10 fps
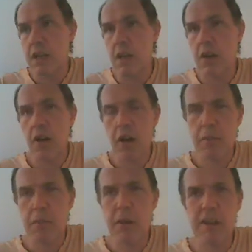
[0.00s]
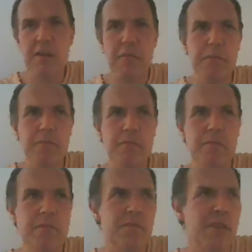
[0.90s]
I'm only
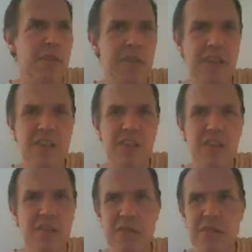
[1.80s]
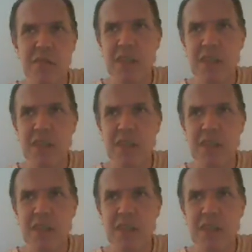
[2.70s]
doing this,